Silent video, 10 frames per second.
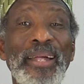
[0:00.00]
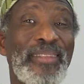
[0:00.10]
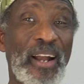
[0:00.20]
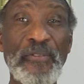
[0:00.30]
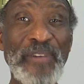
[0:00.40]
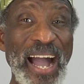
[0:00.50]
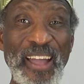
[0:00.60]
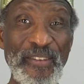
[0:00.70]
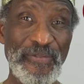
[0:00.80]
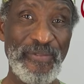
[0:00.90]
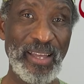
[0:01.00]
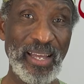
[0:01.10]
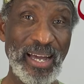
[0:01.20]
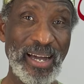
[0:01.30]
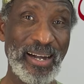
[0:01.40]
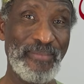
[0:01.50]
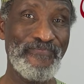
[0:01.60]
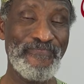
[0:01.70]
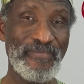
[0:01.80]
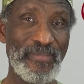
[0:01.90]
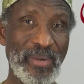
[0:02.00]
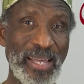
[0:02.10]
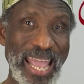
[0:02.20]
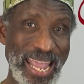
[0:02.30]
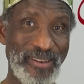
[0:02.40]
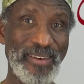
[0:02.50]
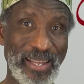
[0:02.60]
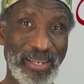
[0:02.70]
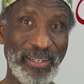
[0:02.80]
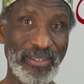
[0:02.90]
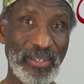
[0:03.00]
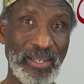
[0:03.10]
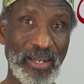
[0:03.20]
there are 5 areas